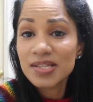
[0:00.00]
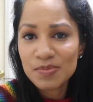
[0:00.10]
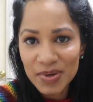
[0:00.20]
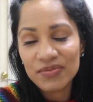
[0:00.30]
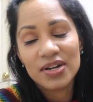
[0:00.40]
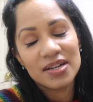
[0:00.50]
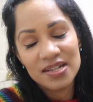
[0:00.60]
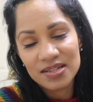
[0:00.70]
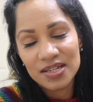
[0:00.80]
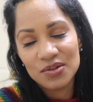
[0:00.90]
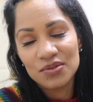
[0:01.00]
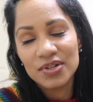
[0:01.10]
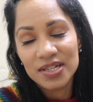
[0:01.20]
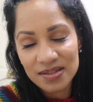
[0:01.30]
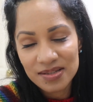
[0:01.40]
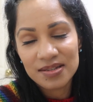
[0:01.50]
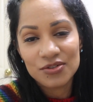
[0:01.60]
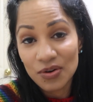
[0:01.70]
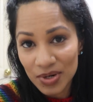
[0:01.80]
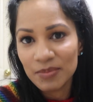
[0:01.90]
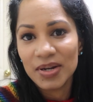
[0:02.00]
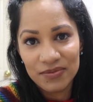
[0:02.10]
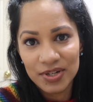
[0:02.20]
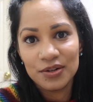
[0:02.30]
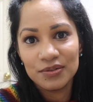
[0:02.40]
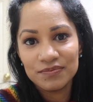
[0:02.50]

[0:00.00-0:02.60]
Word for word: This is my friend Leslie who is trolling my video.